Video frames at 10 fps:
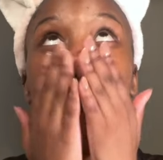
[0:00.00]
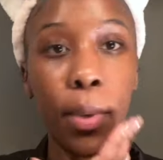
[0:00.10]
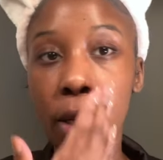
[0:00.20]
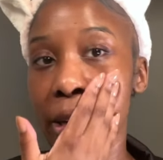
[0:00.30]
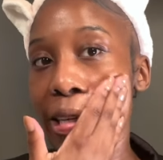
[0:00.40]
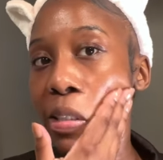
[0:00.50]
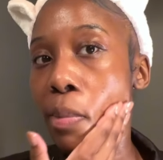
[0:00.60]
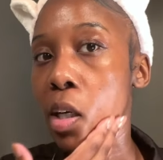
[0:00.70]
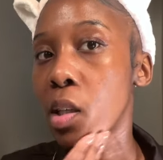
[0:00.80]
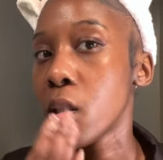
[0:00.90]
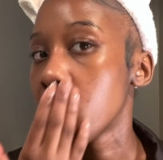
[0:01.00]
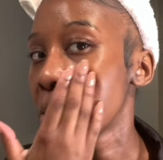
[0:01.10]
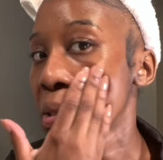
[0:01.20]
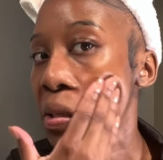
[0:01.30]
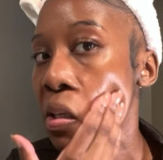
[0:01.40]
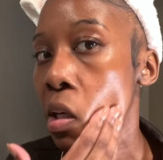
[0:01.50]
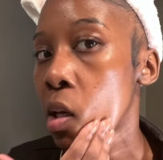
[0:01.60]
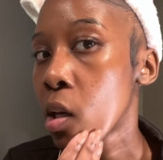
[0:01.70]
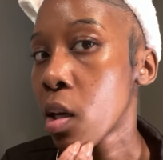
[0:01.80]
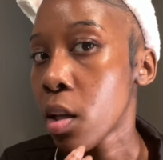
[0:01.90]
My dark spots.
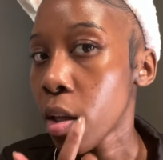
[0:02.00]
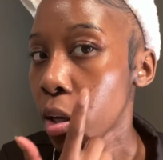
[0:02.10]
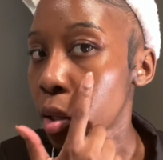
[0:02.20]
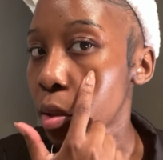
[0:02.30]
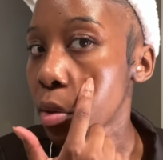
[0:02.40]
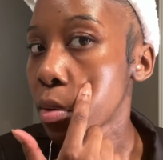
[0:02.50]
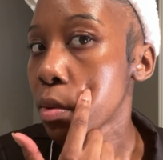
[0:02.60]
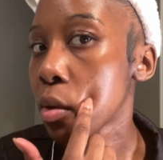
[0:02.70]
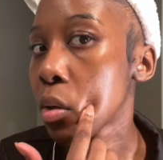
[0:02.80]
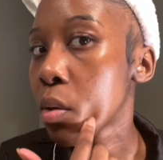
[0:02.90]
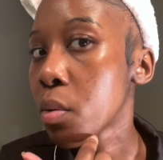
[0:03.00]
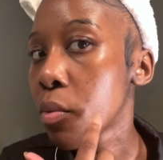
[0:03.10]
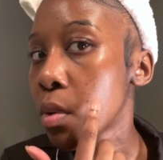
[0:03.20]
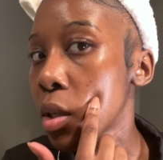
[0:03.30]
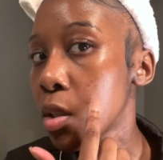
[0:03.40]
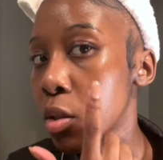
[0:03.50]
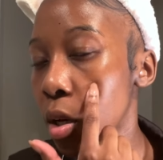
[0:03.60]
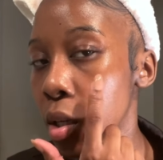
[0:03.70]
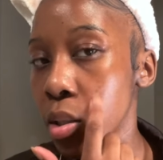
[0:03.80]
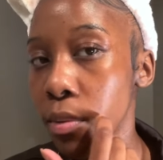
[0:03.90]
Like they're really
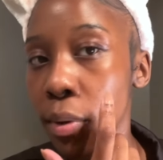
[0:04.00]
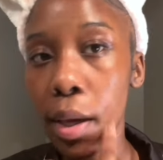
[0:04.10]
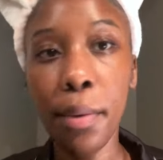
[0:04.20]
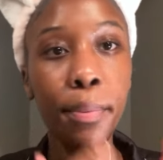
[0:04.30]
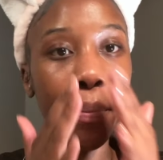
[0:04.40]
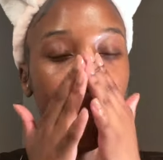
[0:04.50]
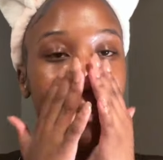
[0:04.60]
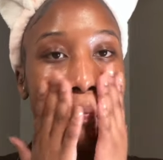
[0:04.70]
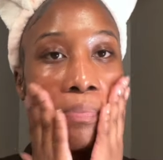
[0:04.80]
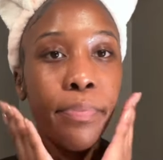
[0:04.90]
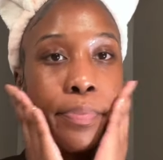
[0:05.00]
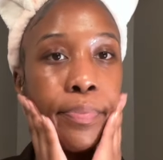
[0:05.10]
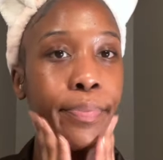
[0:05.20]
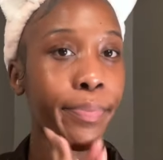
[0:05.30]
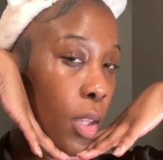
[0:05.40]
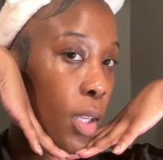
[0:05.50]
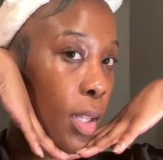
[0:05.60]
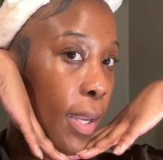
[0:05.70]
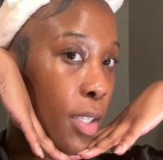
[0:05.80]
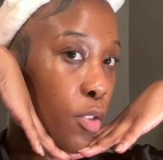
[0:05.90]
starting to fade. And then
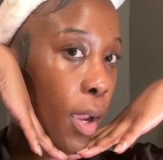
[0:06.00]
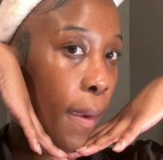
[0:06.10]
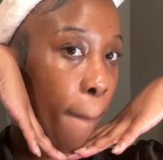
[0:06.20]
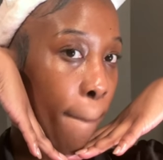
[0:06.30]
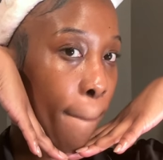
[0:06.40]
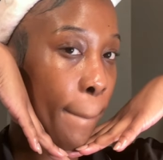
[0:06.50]
let it dry.